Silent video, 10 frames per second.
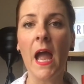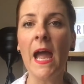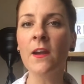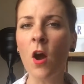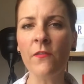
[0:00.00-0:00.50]

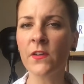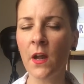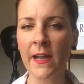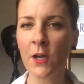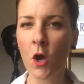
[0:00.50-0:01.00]
And often
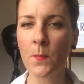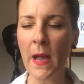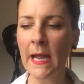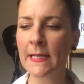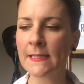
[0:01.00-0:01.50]
I go
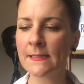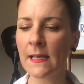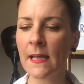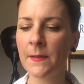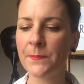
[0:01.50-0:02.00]
back and
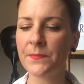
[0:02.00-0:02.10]
say,